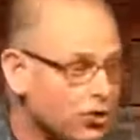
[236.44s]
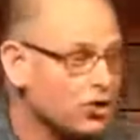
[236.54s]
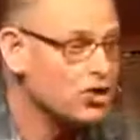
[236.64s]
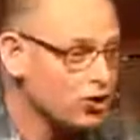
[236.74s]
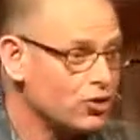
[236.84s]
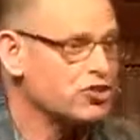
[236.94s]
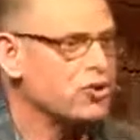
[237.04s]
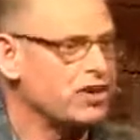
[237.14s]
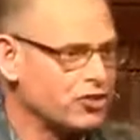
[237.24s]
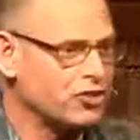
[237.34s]
across to
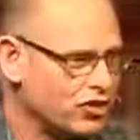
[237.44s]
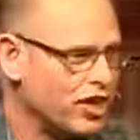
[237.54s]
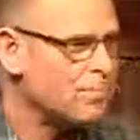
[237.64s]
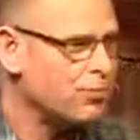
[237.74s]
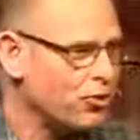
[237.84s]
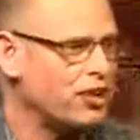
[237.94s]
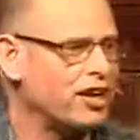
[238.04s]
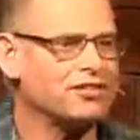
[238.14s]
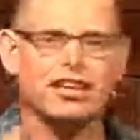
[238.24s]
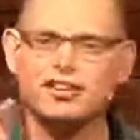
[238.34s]
us that their
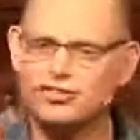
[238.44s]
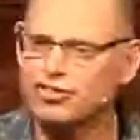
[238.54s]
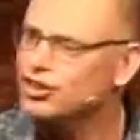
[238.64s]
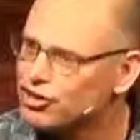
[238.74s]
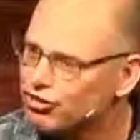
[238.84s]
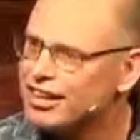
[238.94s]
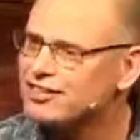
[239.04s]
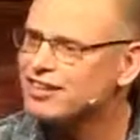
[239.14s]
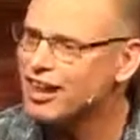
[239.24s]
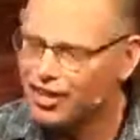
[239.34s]
product is the
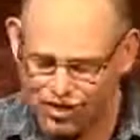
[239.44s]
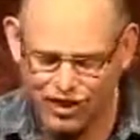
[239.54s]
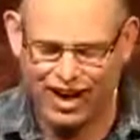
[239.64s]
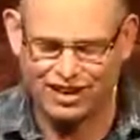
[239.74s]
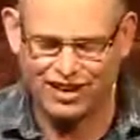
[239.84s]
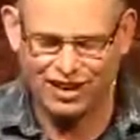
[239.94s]
greater than